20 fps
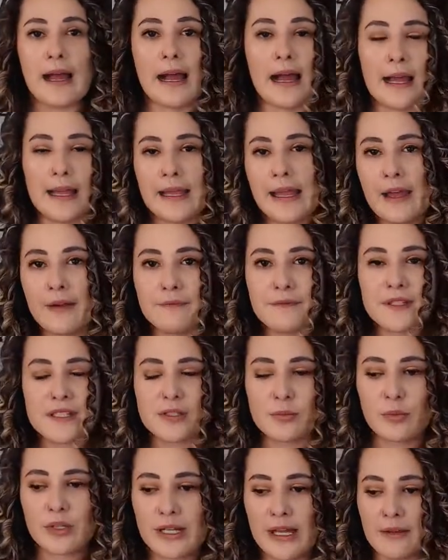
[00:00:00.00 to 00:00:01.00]

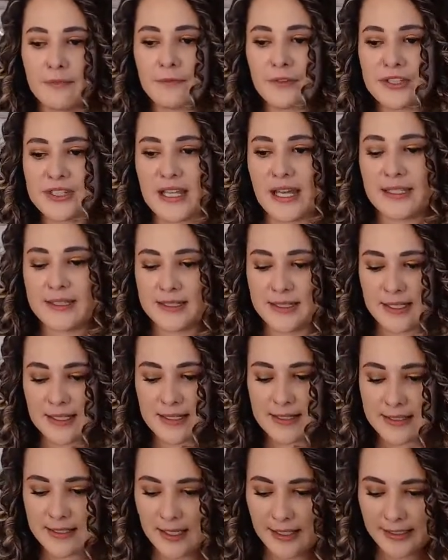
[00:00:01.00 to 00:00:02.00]
want to emphasize
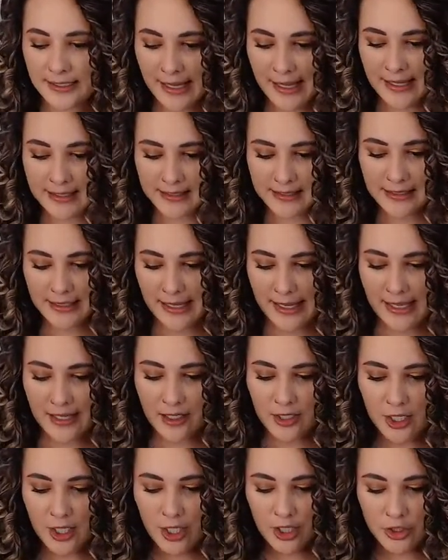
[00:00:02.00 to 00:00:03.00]
this again and again.